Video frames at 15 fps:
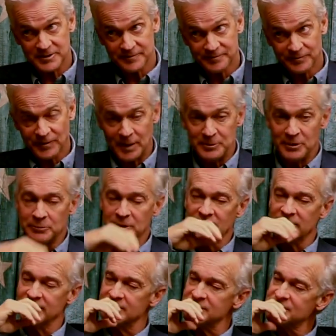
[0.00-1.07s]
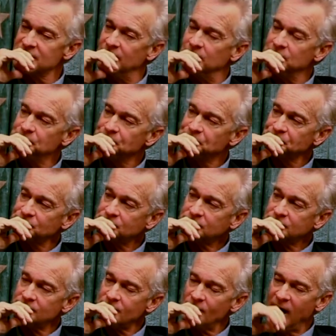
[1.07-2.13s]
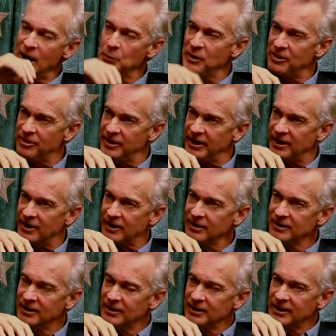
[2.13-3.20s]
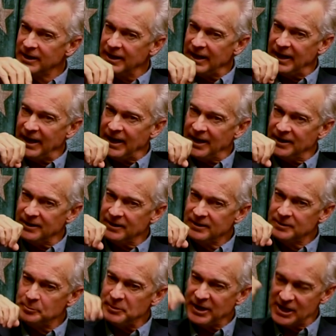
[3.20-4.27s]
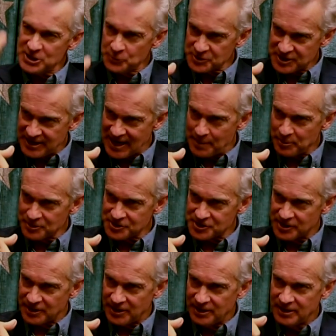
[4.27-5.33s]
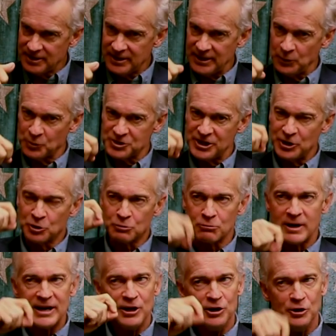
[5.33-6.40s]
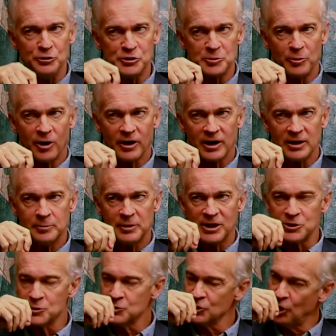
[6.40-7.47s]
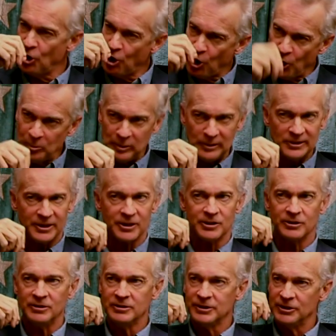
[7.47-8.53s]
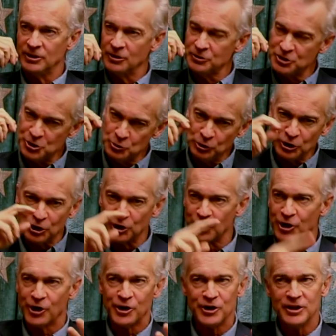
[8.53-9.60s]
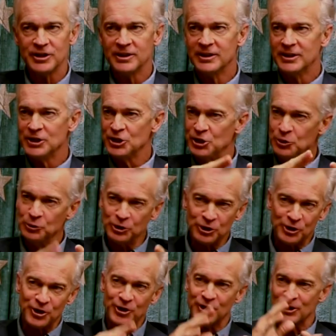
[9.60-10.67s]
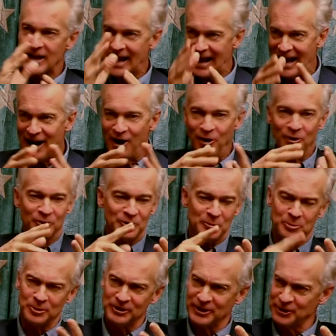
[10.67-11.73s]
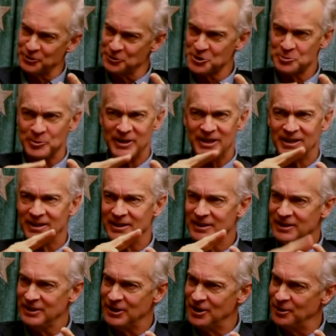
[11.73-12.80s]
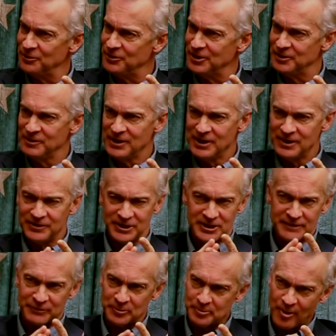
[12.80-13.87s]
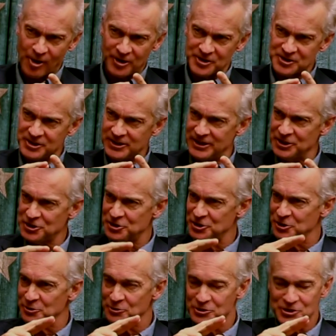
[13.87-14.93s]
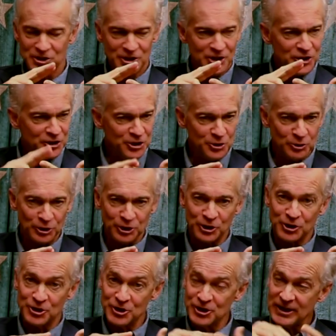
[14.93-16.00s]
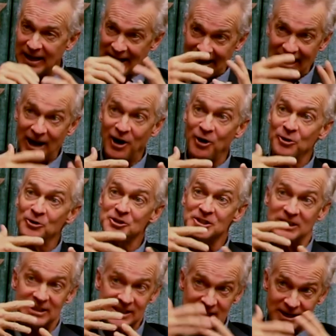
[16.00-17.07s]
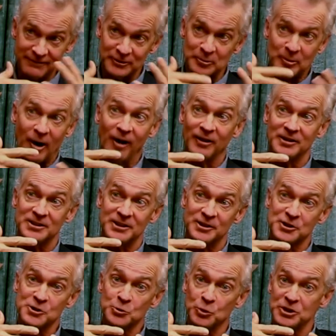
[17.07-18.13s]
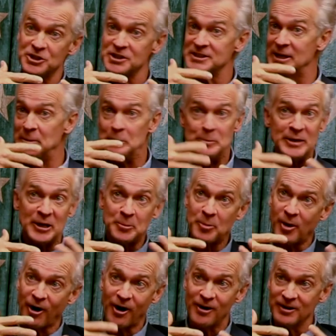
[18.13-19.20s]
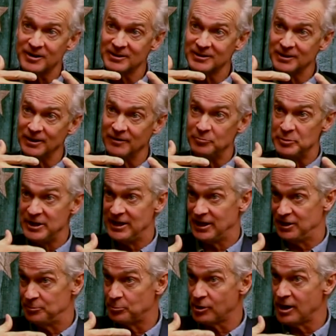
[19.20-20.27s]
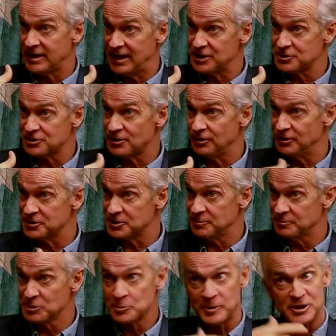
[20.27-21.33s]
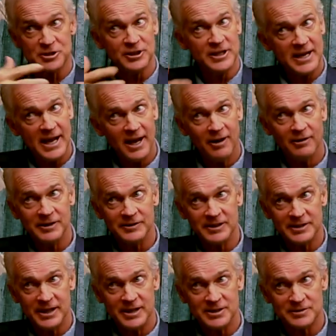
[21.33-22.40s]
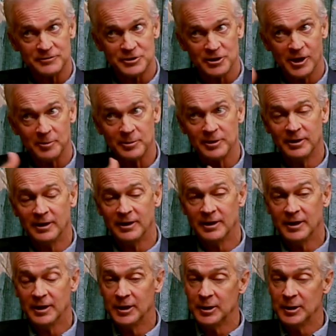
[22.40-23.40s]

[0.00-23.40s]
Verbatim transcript: Yeah. I mean, it really is. So I went there, and because it was a capital city, it was a great news market because it was all political. You know, you learned you learned how the political spin, you know, the the different partisan issues. You learned how to cover politics, which is a big part of being in broadcast journalism, especially now in the days of Trump. Sure.